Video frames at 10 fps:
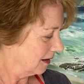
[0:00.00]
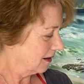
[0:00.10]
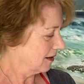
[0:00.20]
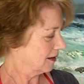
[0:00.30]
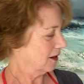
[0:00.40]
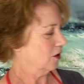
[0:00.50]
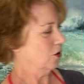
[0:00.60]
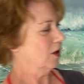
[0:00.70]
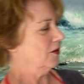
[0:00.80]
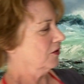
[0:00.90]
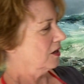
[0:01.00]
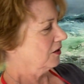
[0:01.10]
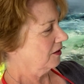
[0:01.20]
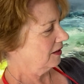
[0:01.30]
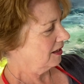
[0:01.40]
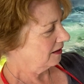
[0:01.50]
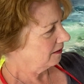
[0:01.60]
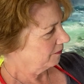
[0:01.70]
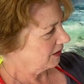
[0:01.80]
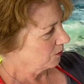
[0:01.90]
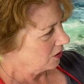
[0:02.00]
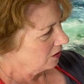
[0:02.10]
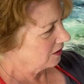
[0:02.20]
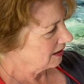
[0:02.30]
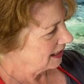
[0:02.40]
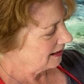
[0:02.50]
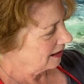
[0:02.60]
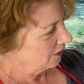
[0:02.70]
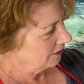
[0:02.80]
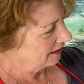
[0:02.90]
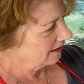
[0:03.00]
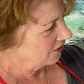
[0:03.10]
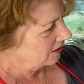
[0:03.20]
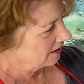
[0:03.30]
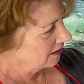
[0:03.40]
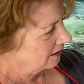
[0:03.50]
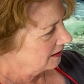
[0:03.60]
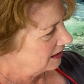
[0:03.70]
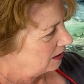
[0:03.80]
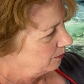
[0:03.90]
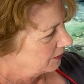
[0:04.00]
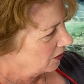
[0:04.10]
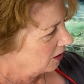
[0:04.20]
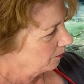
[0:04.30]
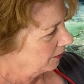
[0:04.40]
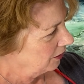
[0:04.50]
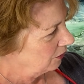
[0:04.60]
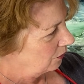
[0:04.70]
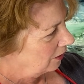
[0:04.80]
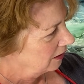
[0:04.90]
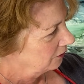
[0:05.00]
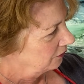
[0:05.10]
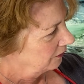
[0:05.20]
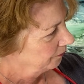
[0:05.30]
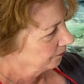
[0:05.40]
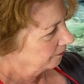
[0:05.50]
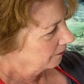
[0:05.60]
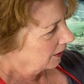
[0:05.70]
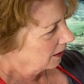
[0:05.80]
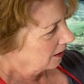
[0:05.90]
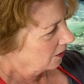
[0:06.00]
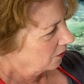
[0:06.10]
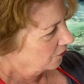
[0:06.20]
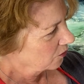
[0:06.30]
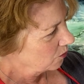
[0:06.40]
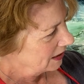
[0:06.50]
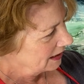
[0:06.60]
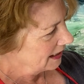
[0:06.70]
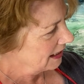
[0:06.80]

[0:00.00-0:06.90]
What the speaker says: So I've got some colours laid out. This is just a deep dark blue of ultramarine and